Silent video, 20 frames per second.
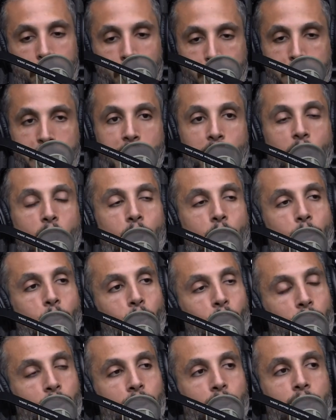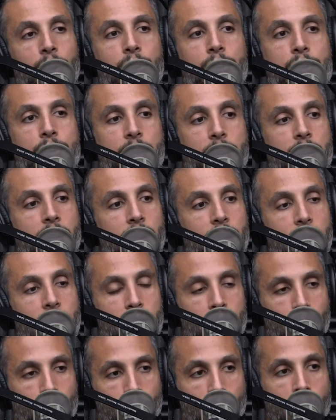being hard workers and
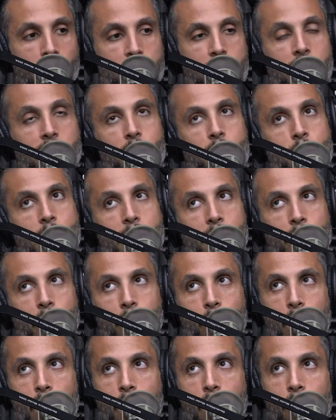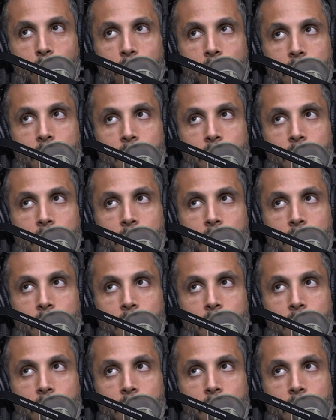constantly trying to grow.